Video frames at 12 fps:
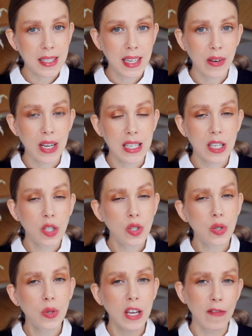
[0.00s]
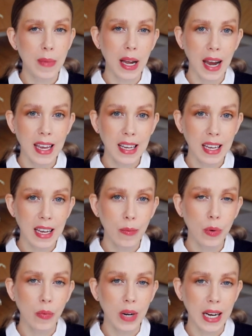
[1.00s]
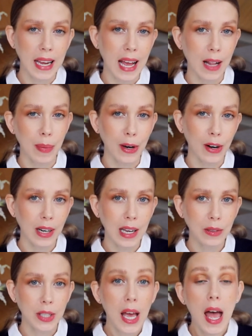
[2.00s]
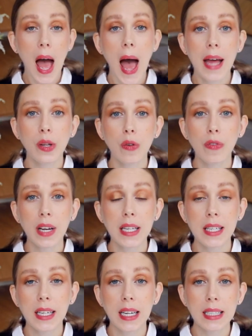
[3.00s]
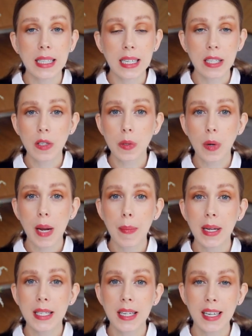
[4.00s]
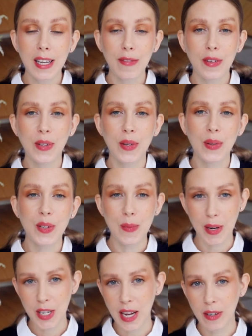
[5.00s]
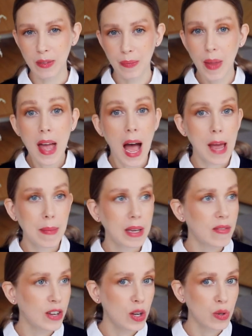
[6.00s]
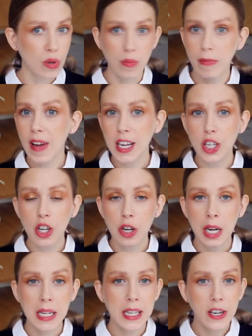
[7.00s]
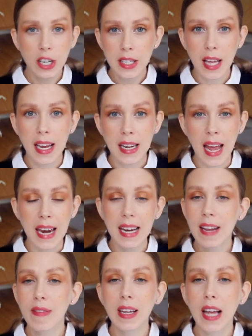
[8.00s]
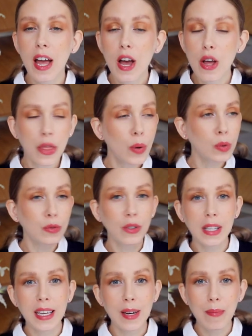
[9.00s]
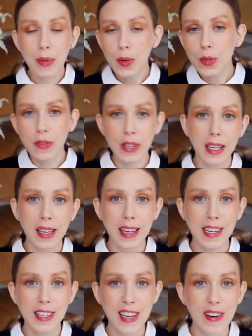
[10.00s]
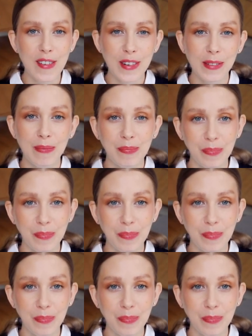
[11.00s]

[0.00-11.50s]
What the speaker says: series, do give me a like, it will really help a girl out. And don't forget to click the little subscribe button if you're new to my channel. I make videos on fashion, interior design, and living thoughtfully and beautifully in general.